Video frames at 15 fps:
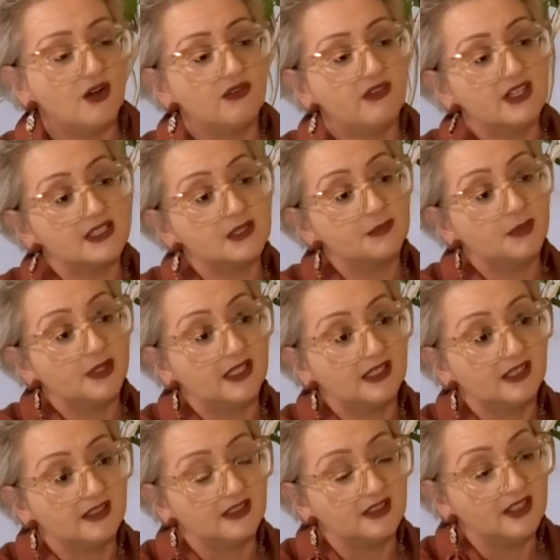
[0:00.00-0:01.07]
of us
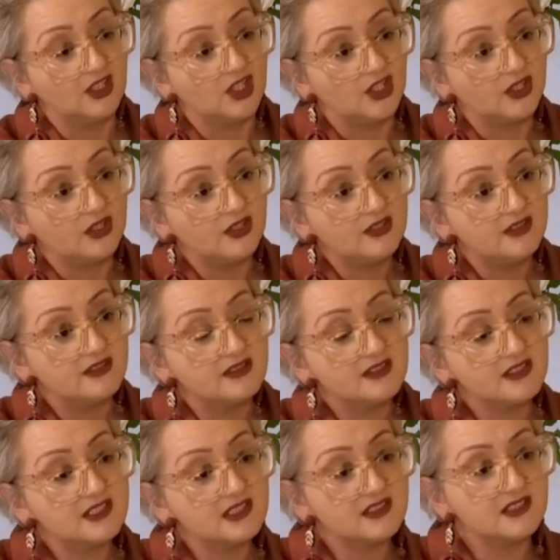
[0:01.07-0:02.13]
being, you know,
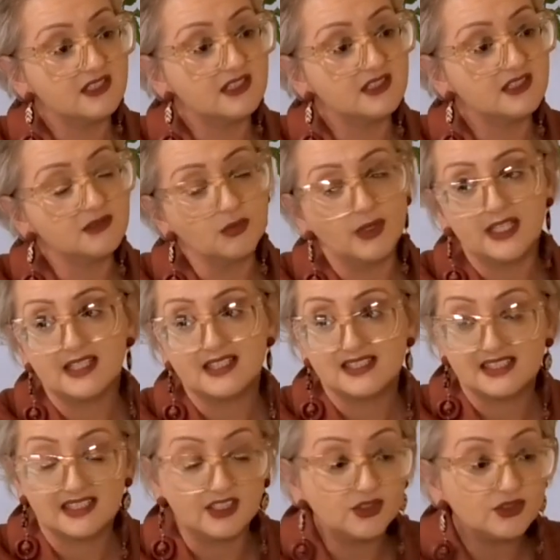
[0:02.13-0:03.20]
swinging
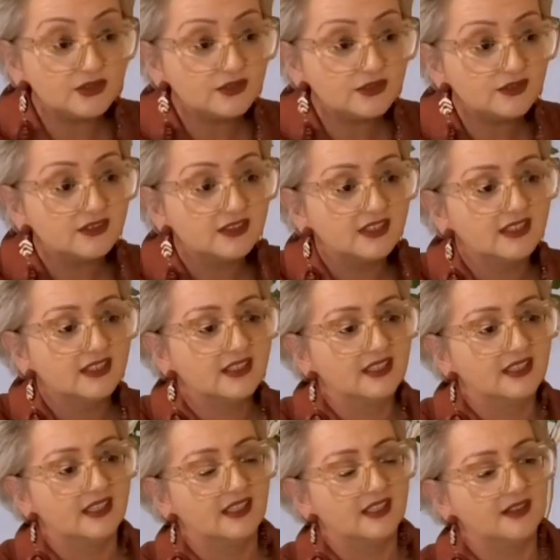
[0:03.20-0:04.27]
single,
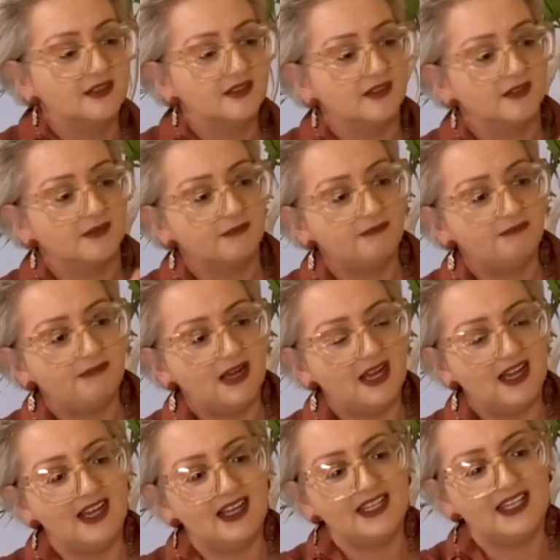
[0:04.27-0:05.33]

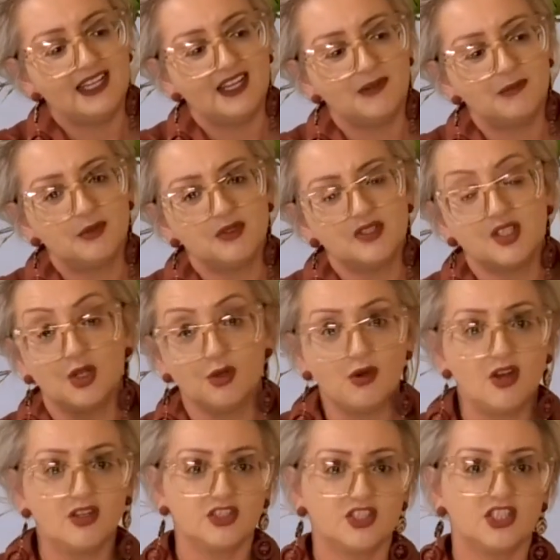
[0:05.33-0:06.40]
party animals, 2
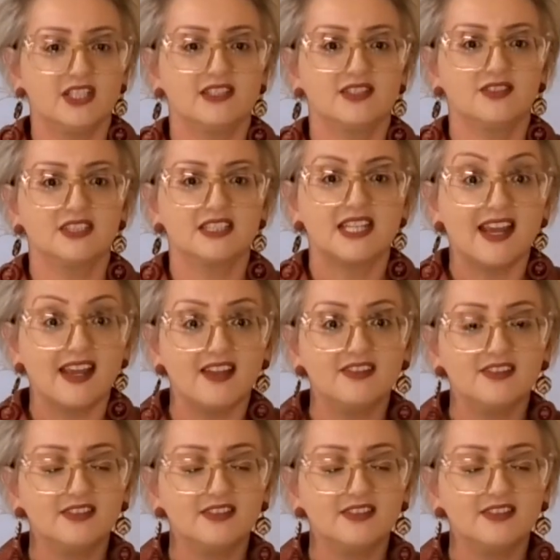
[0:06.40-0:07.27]
hot chicks on the town.